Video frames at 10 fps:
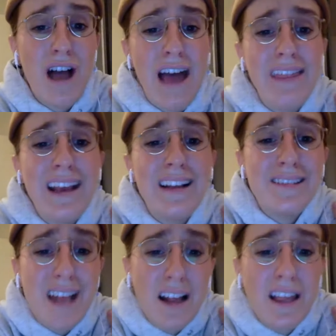I think
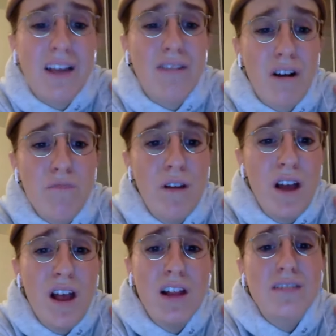consulting group
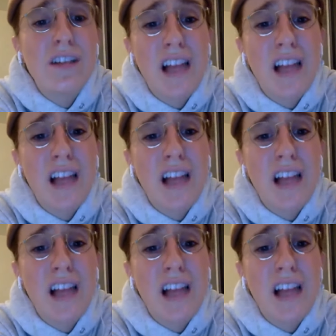looks a